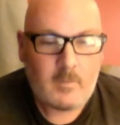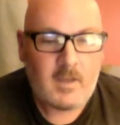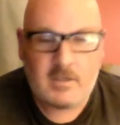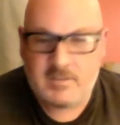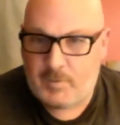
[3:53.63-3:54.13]
And I was
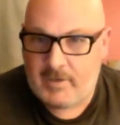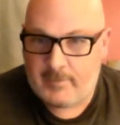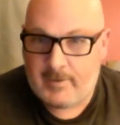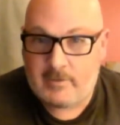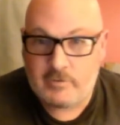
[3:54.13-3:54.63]
playing
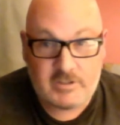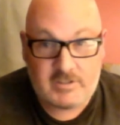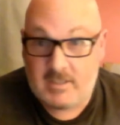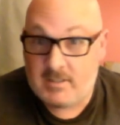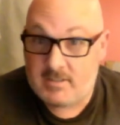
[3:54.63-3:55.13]
around just
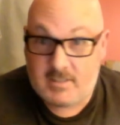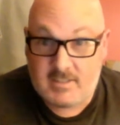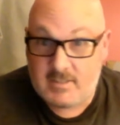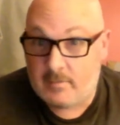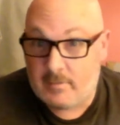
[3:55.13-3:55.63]
in the
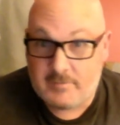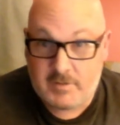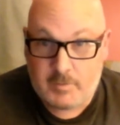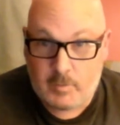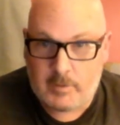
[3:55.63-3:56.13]
TTWF
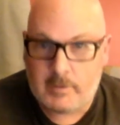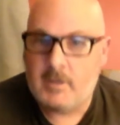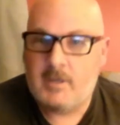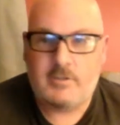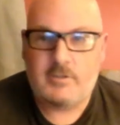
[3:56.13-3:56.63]
Discord,
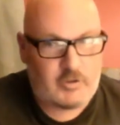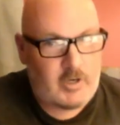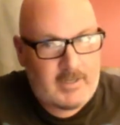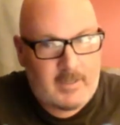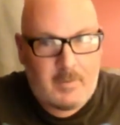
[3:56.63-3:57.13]
just trying to
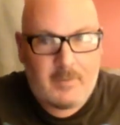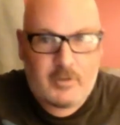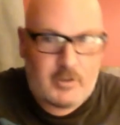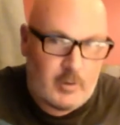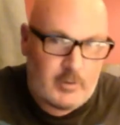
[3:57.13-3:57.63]
get people to
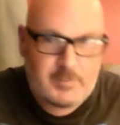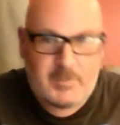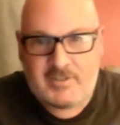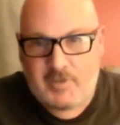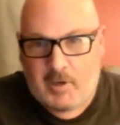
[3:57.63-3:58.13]
notice me,
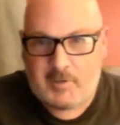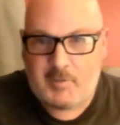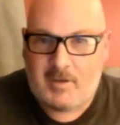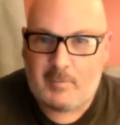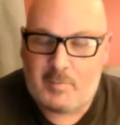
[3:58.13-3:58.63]
talking to a
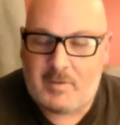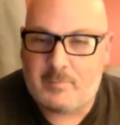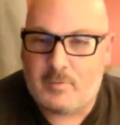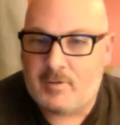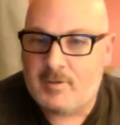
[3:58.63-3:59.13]
couple people.